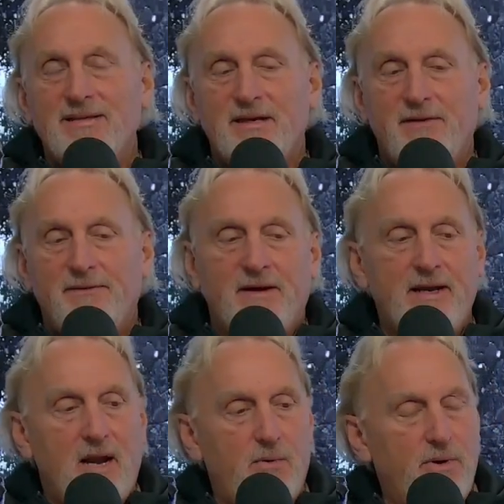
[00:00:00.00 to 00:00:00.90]
isn't it
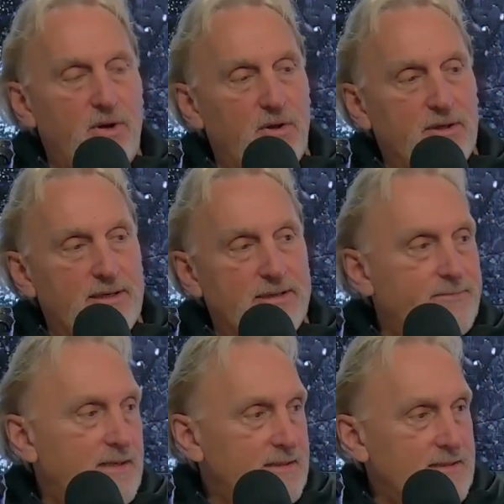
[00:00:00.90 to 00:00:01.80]
funny how when you look at
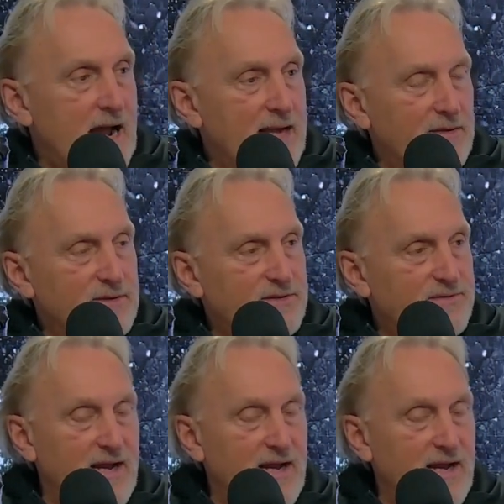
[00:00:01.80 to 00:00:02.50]
Tyler's